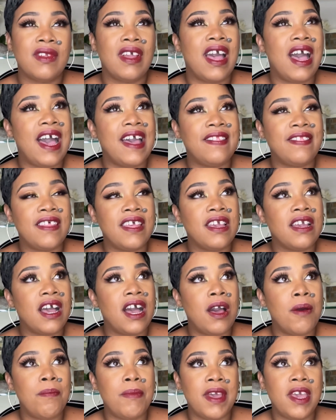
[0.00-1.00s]
I think I
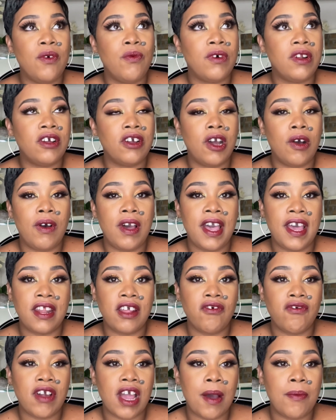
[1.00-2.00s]
may want to go ahead and
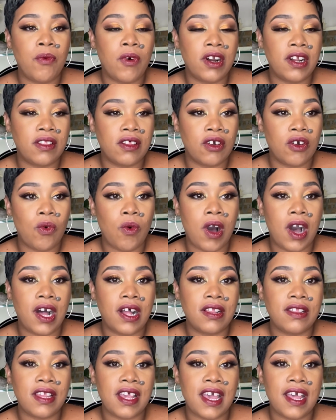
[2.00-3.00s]
grab one of the
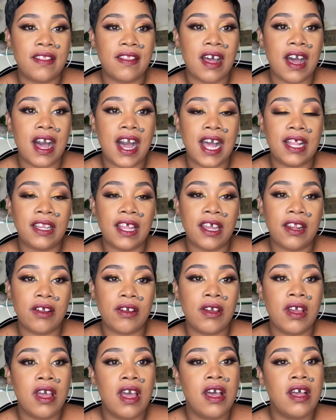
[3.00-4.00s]
quads and the highlighter.
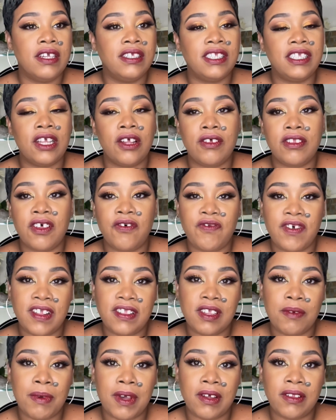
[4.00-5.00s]
Still on the fence
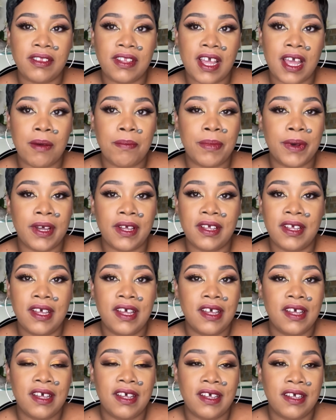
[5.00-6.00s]
about that, but
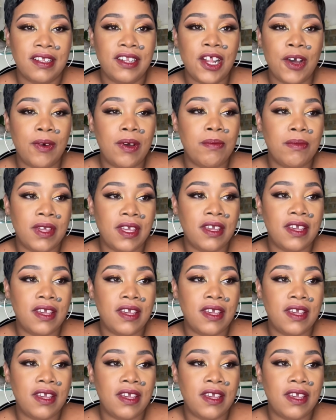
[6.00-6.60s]
knowing me,